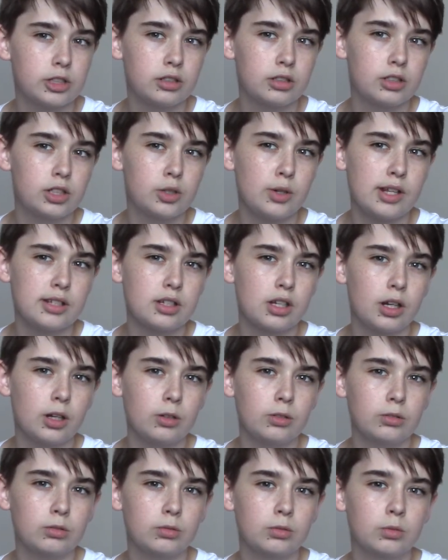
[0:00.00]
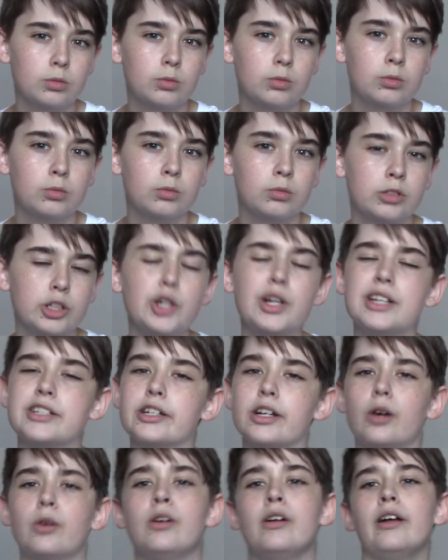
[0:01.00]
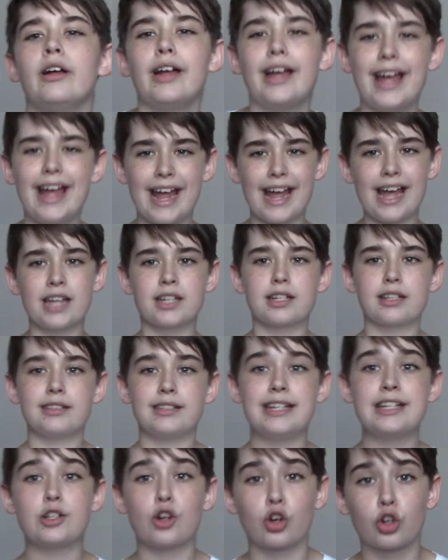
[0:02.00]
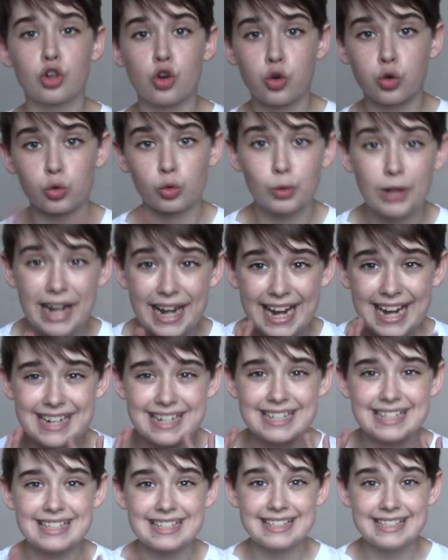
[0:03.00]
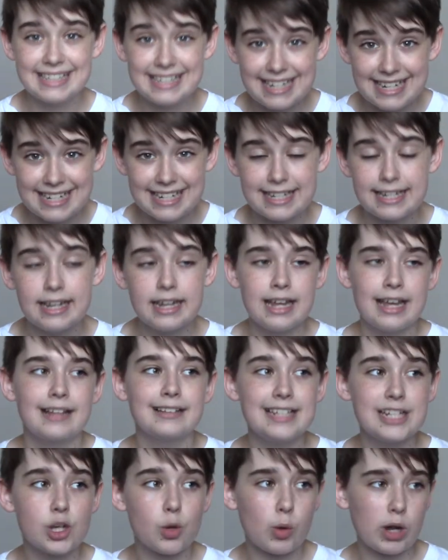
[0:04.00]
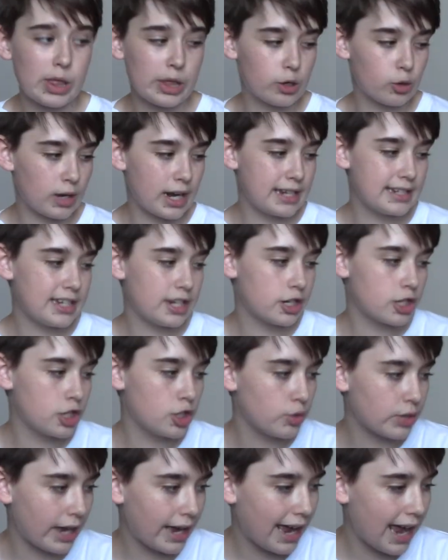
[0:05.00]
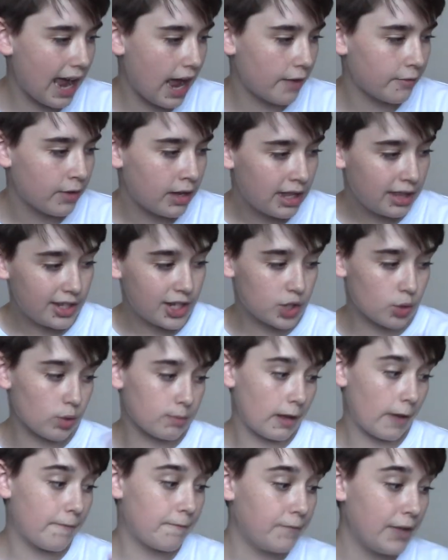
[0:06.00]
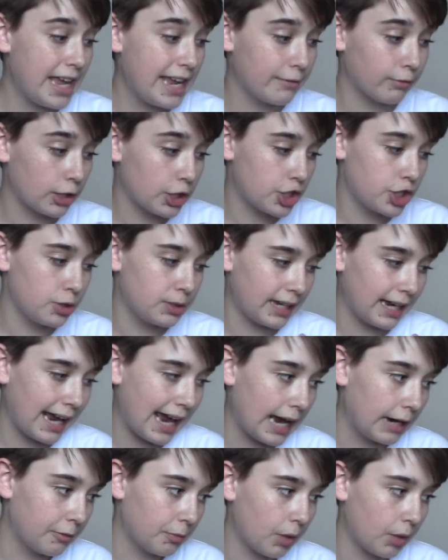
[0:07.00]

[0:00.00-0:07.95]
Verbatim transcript: Two days ago? Few days ago. And these are crazy. These are one of the craziest shoes I have. These are one of my favorite shoes I have.